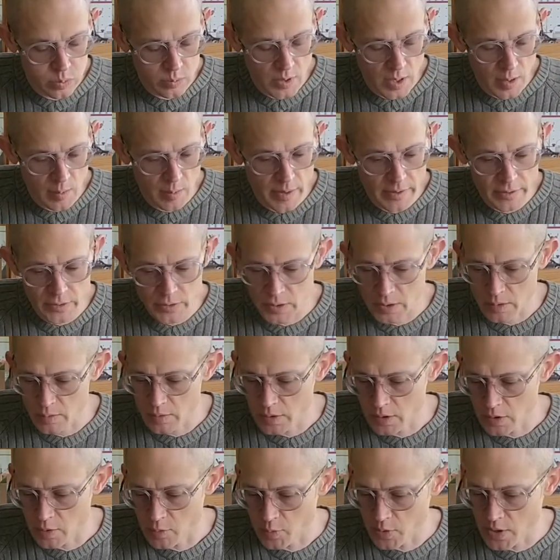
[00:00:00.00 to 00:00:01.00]
I'm actually
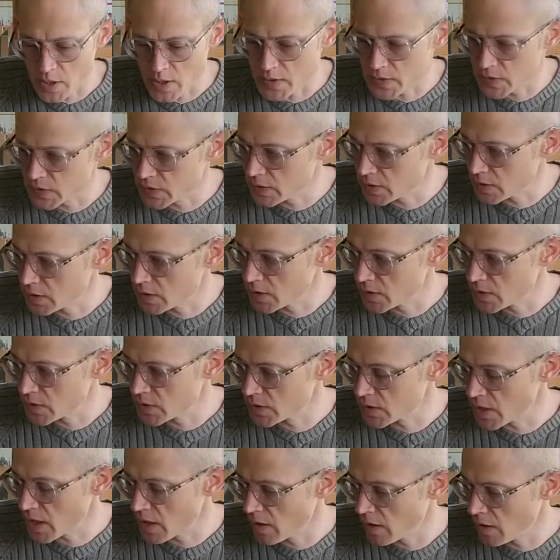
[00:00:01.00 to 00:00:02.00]
really impressed.
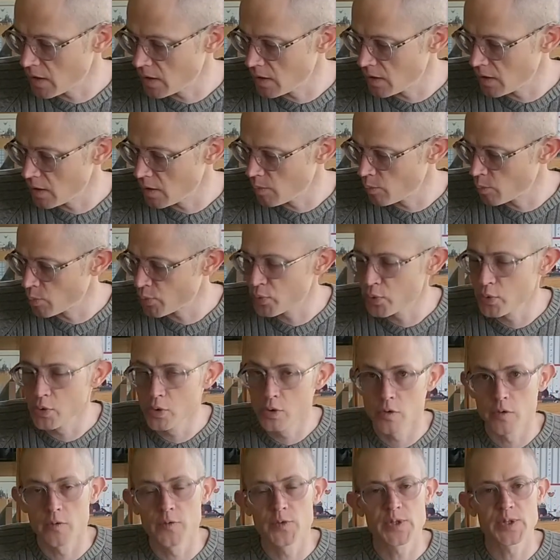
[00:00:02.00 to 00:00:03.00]
It's
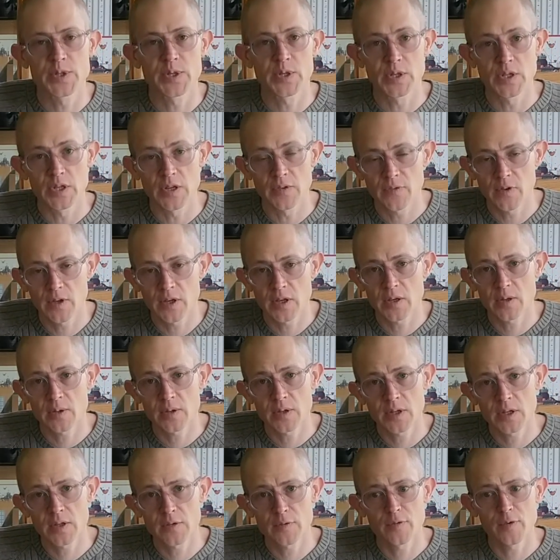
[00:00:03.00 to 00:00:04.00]
improved
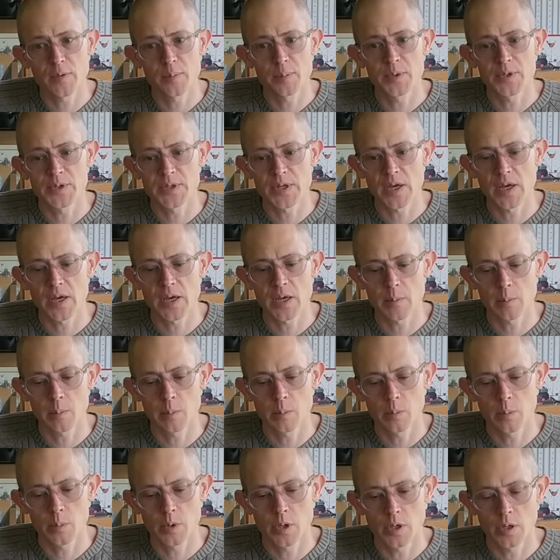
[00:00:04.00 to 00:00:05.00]
significantly from the
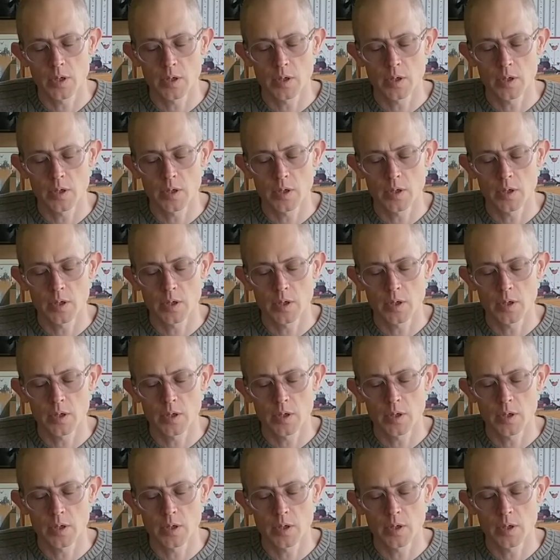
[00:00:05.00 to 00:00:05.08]
time,